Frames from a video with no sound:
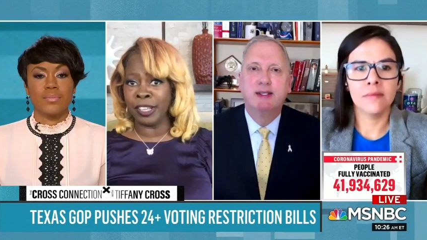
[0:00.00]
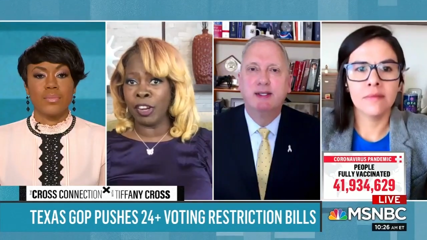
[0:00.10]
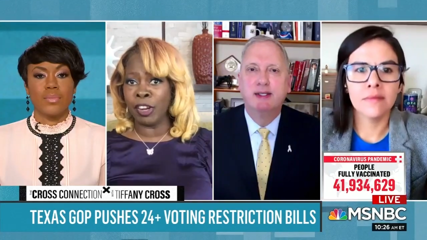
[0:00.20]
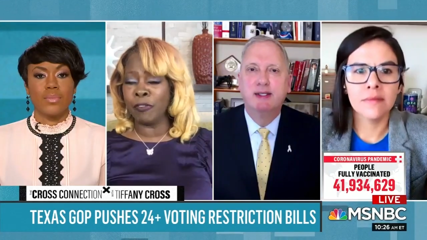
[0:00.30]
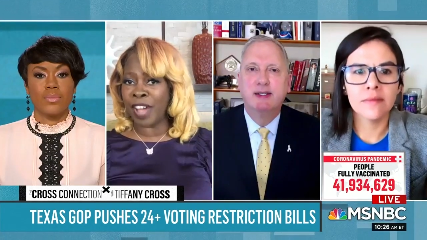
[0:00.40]

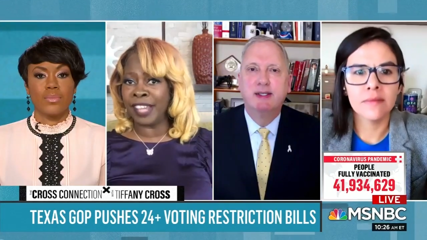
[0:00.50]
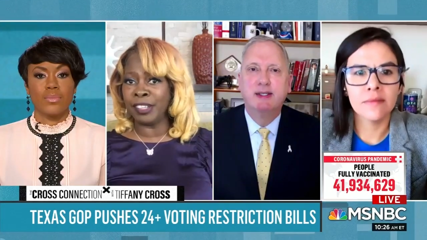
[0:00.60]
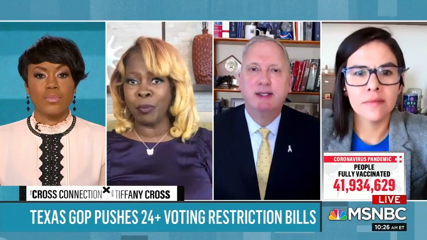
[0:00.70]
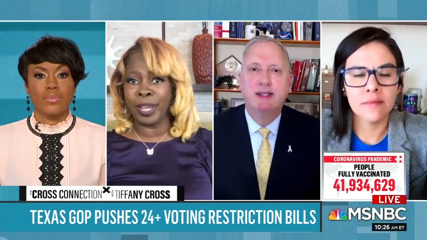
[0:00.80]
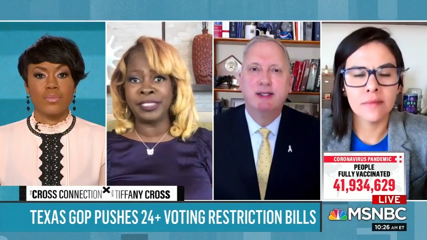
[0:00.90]
Speaker 1: on
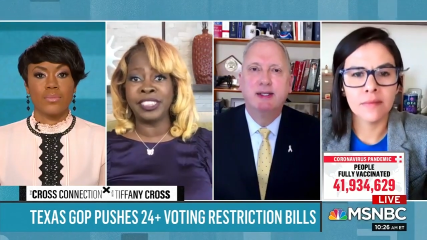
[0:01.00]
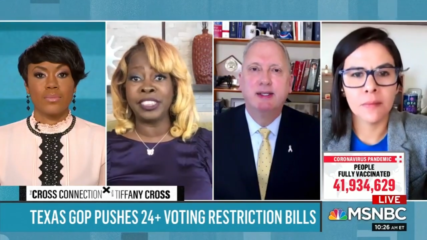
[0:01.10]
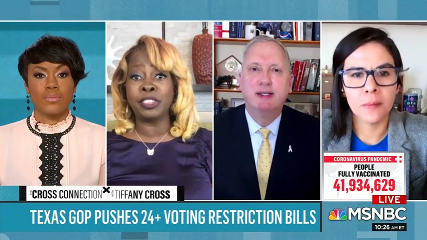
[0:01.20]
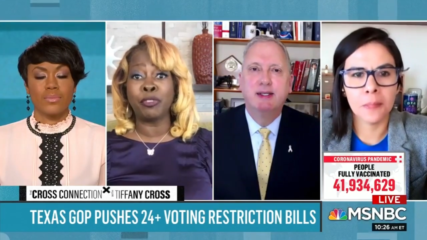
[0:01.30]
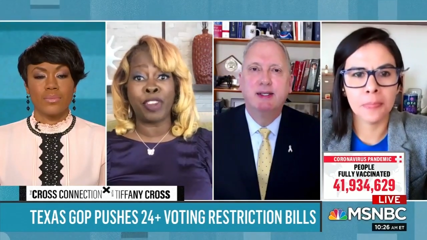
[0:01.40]
finding ways to
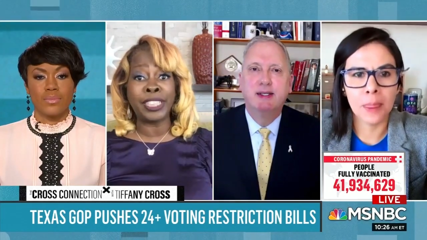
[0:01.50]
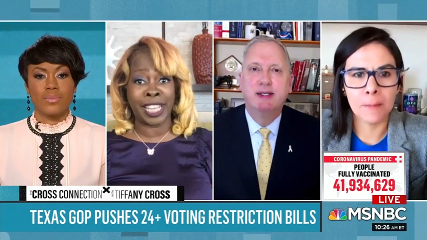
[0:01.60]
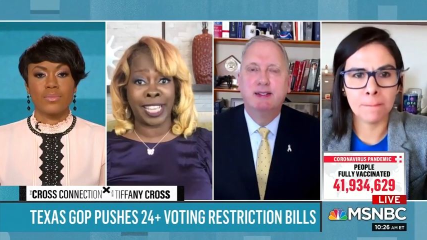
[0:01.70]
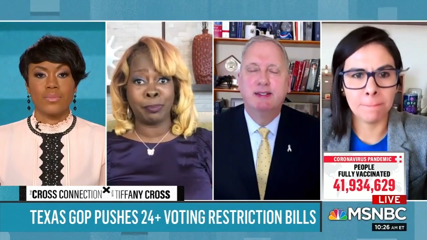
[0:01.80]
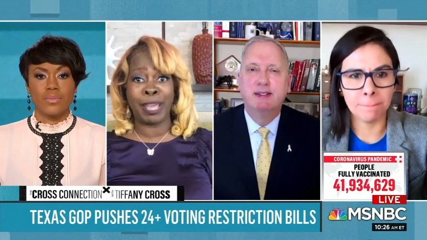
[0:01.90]

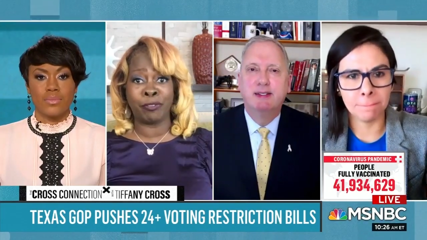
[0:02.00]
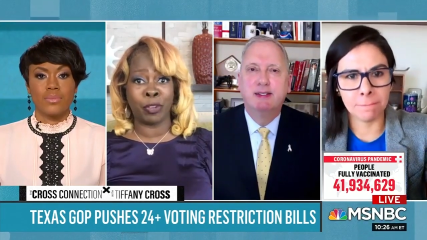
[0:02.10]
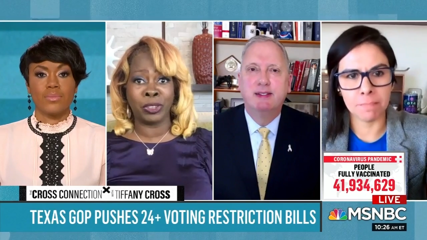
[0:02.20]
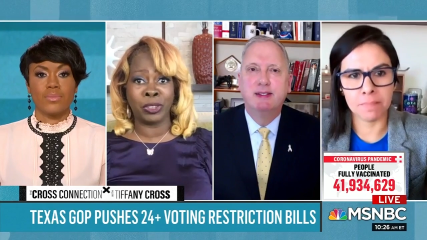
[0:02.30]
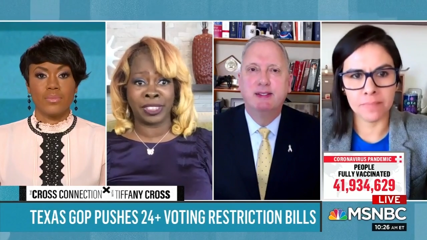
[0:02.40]
disenfranchise black
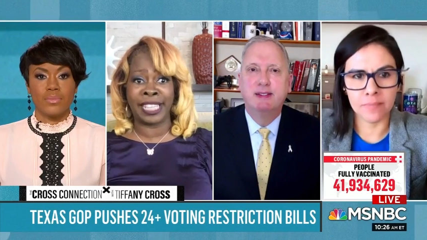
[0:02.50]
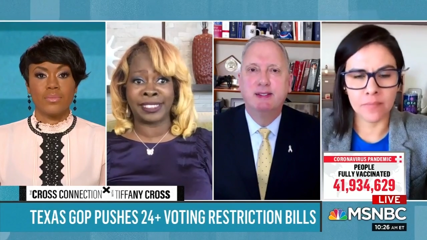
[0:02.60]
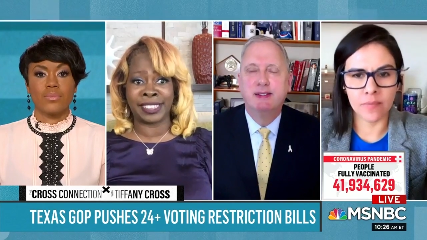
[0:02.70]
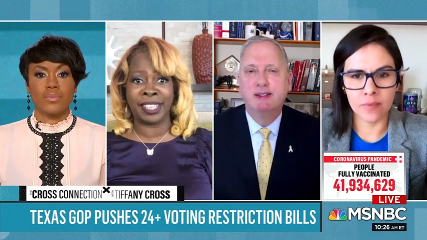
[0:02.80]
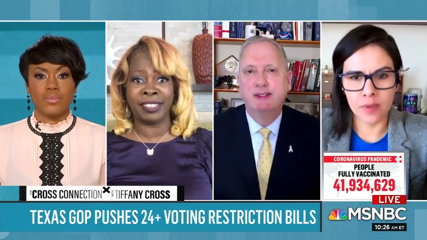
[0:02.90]
voters in that
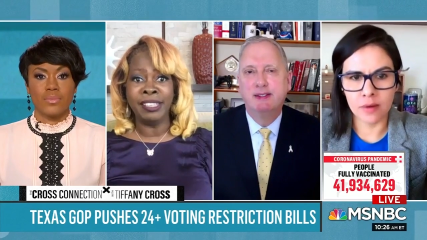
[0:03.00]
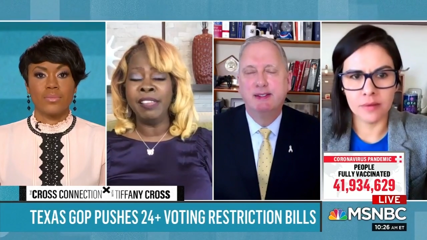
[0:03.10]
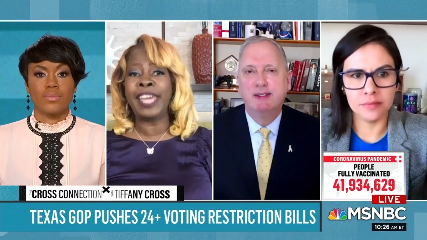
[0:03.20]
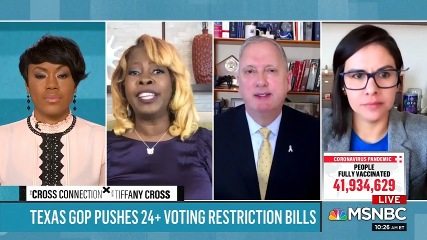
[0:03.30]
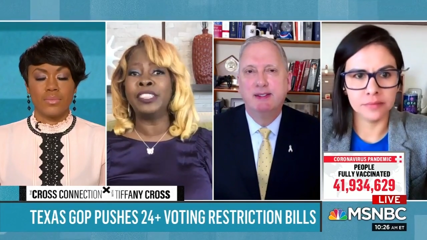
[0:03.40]
state.
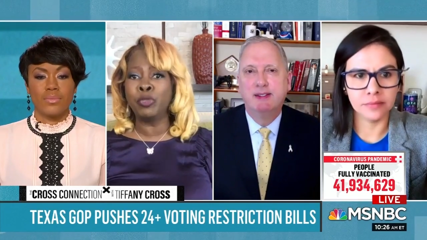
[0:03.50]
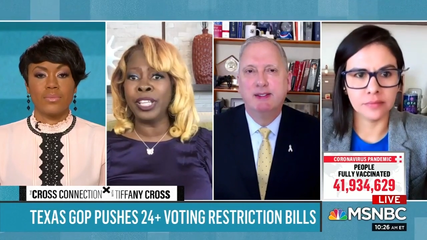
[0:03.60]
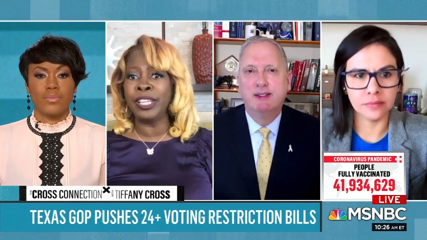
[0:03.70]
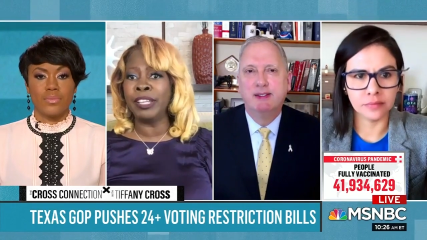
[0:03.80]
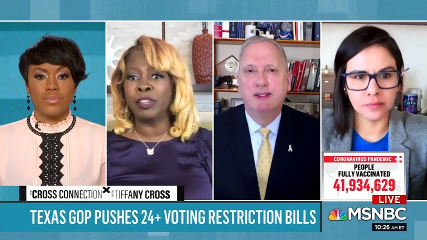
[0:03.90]
That is
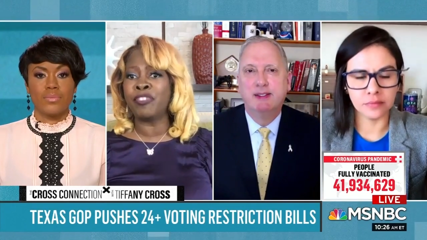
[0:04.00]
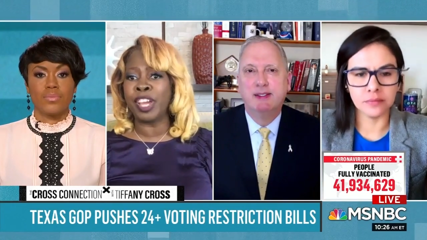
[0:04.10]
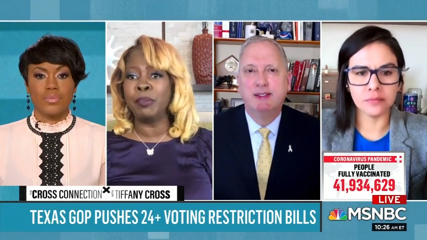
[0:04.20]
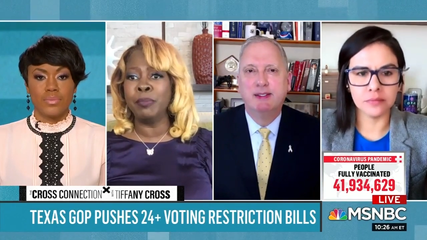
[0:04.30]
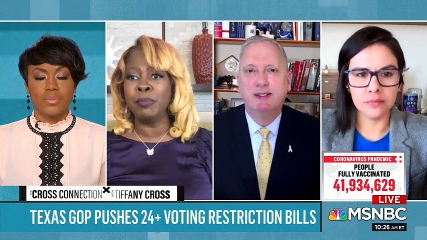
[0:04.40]
really the
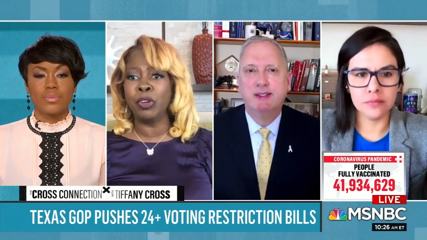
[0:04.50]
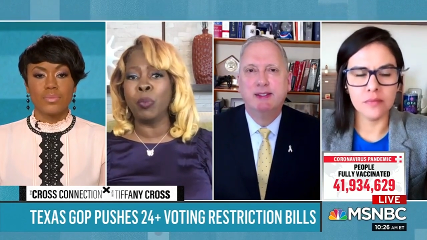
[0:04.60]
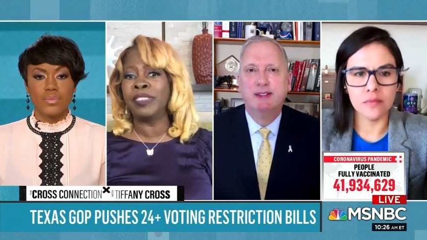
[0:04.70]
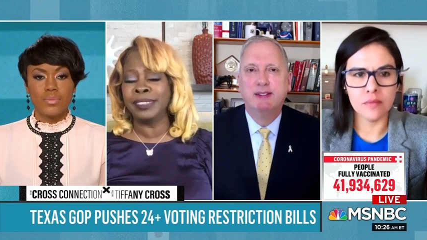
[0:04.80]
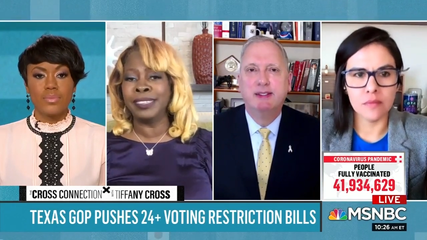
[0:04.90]
fundamental
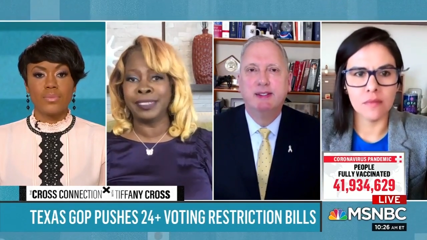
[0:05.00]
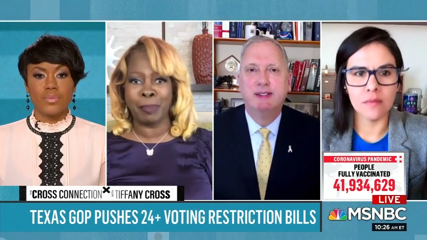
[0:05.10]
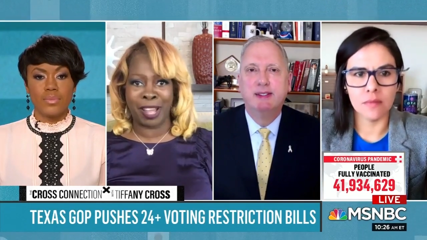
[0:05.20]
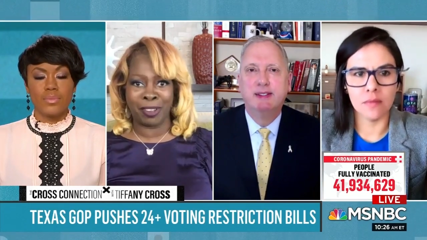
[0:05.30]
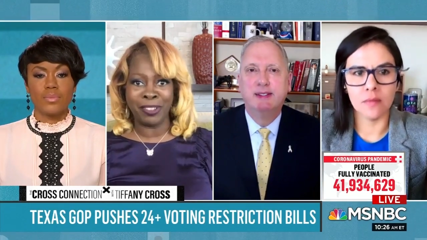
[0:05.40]
what this is
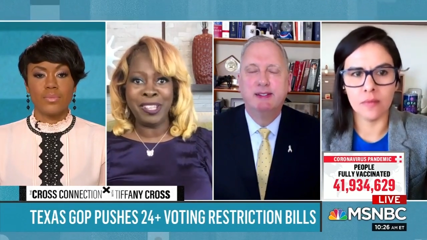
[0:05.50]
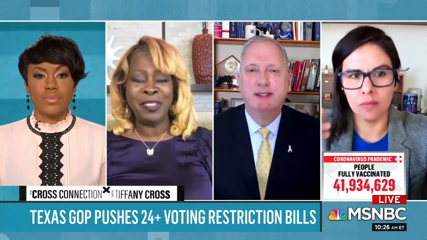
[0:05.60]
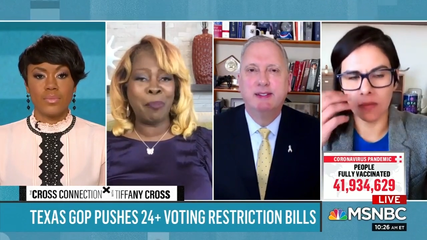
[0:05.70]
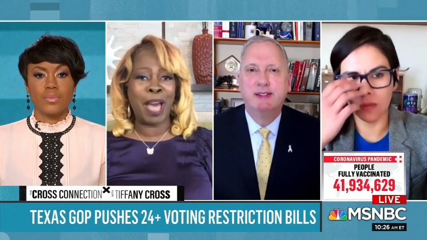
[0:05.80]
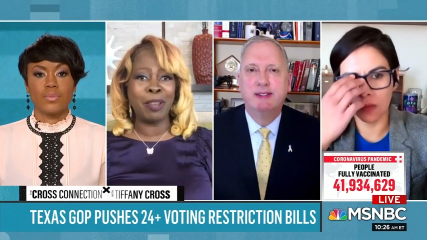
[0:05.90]
about.
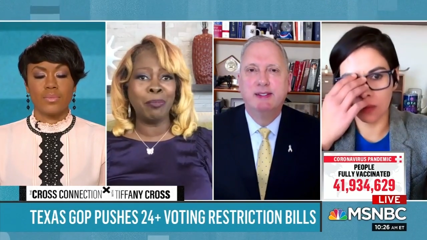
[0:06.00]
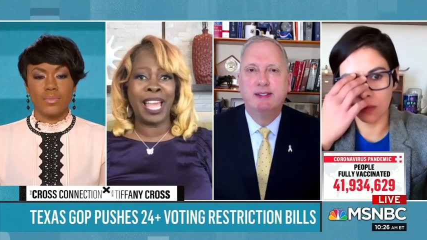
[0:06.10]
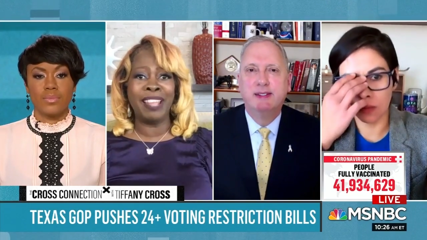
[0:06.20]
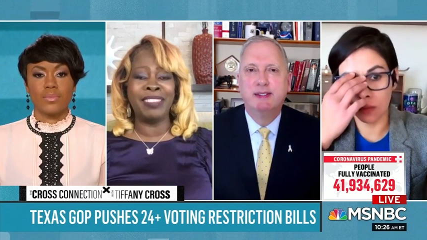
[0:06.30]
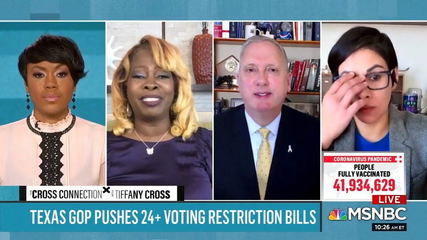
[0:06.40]
The bottom
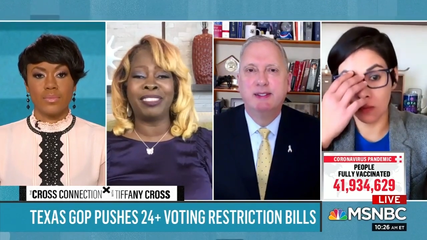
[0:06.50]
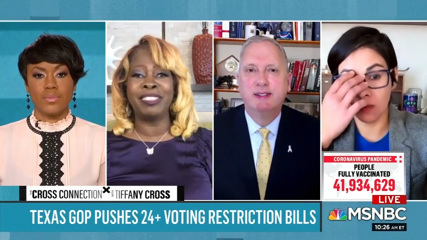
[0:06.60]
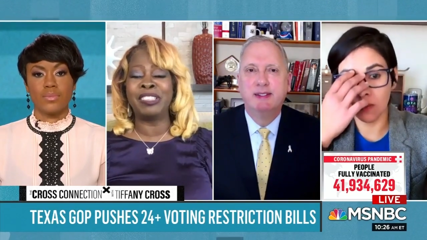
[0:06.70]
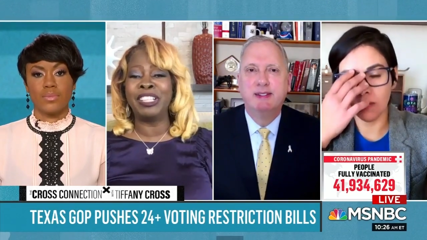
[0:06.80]
line that the, the